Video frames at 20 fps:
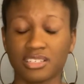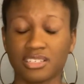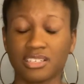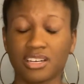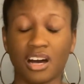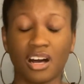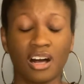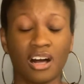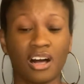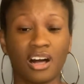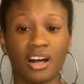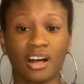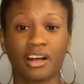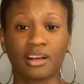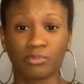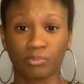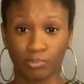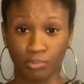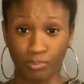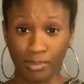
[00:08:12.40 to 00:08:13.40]

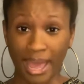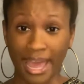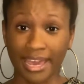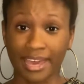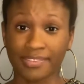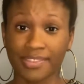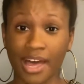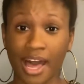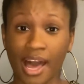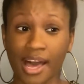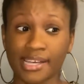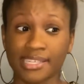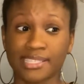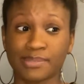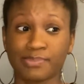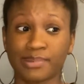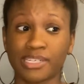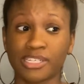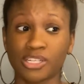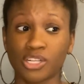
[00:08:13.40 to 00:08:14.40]
back at the
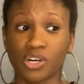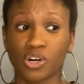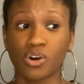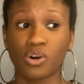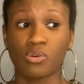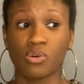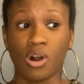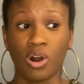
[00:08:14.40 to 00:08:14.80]
hospital,